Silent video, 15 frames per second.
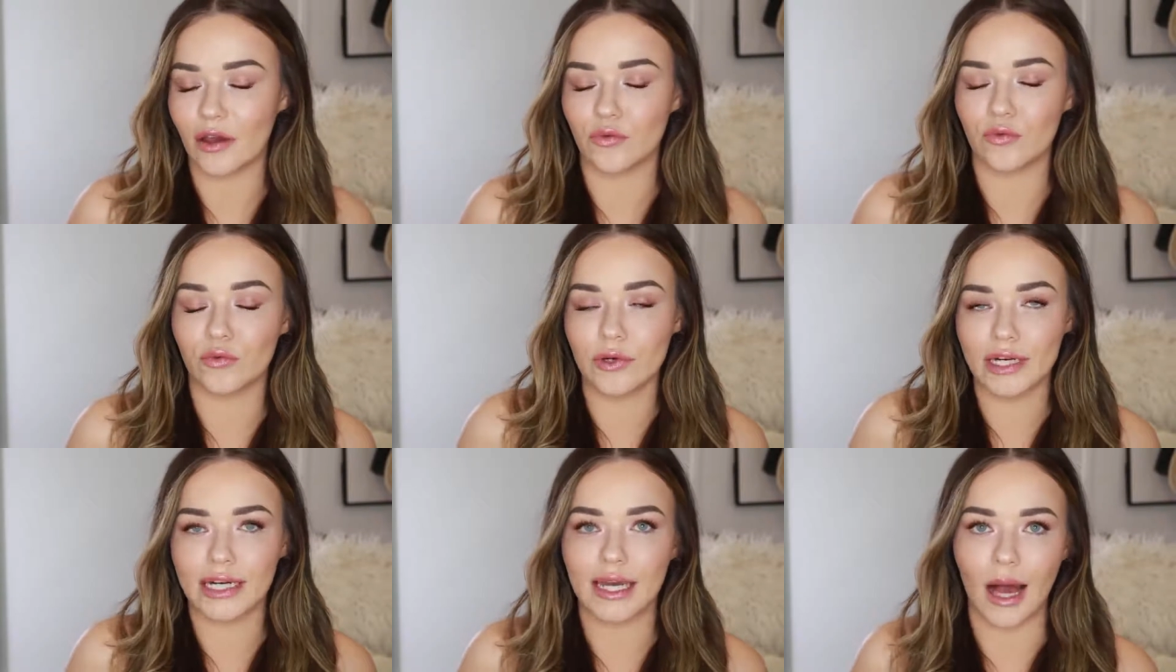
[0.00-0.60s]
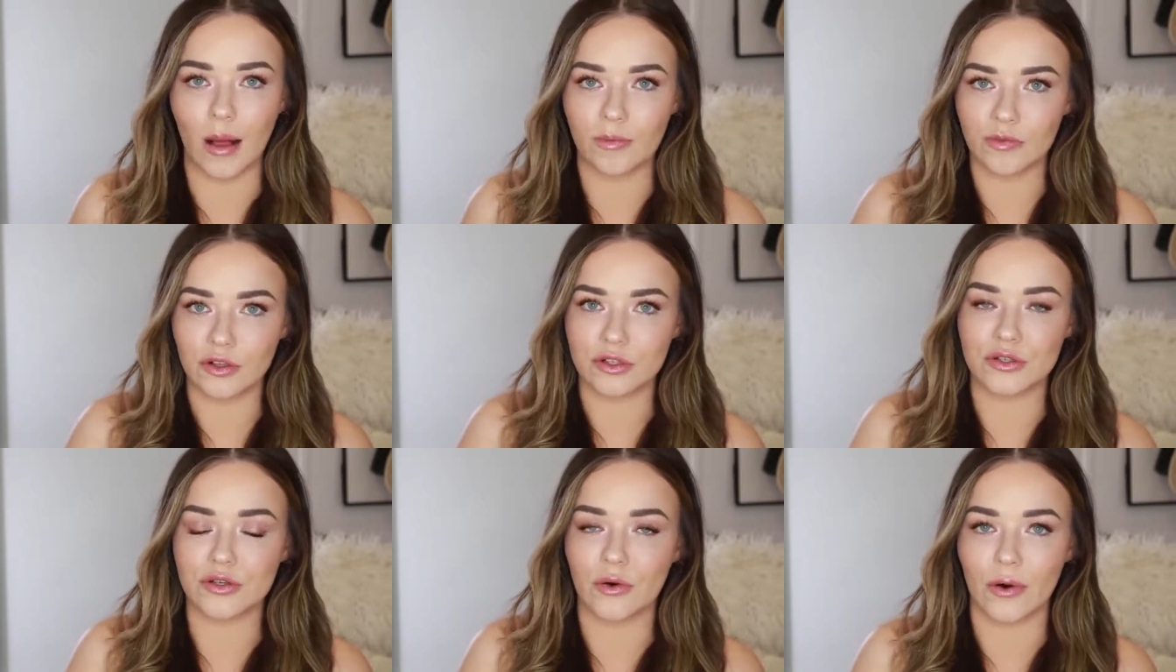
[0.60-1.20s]
a really helpful
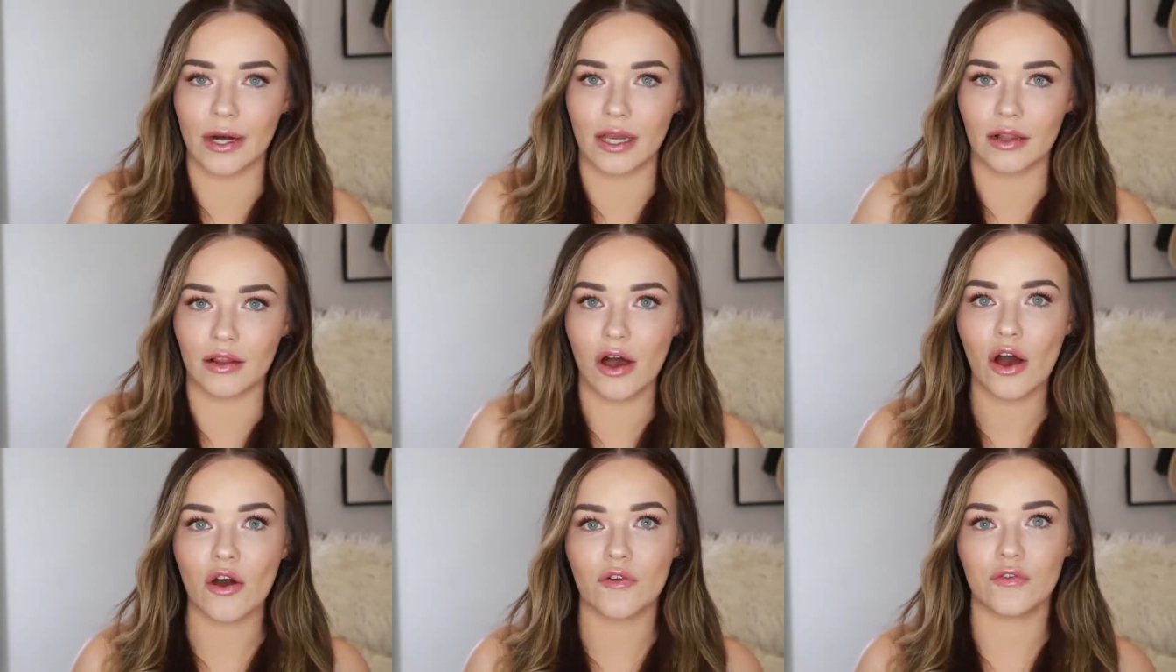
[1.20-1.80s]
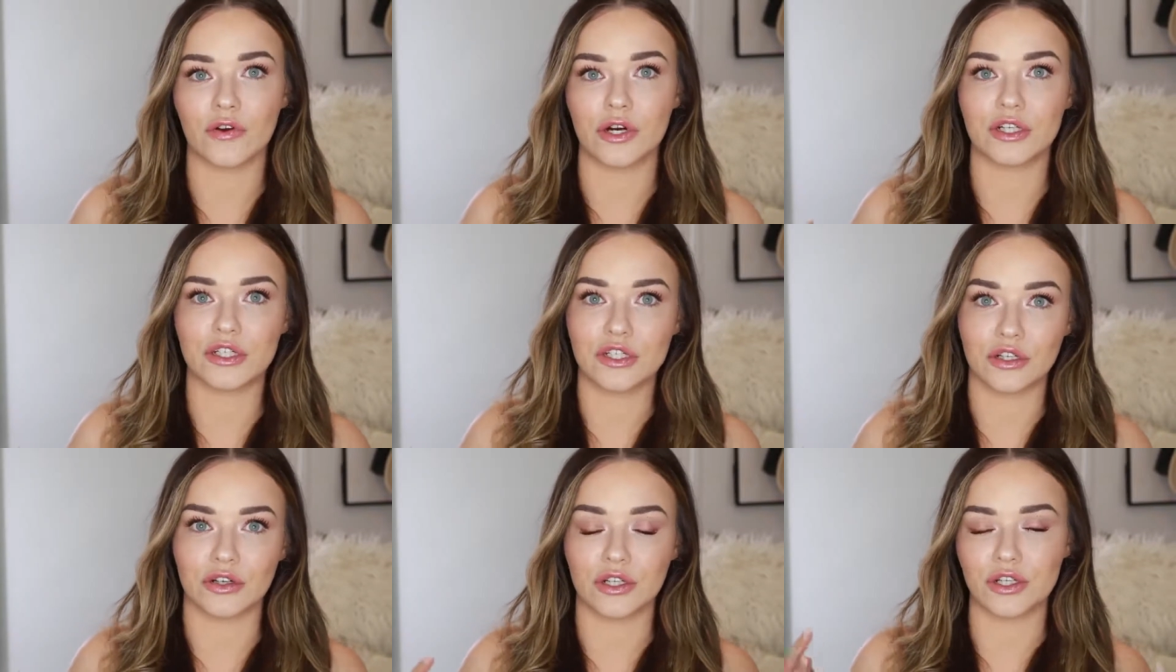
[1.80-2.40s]
tutorial for
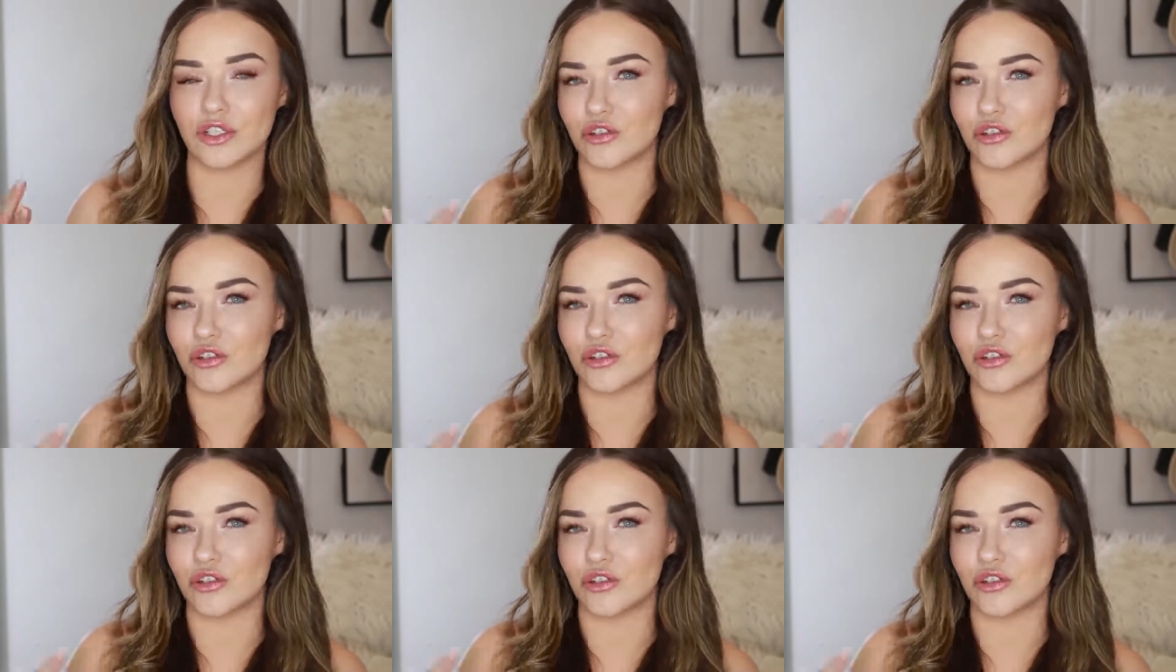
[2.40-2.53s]
dull,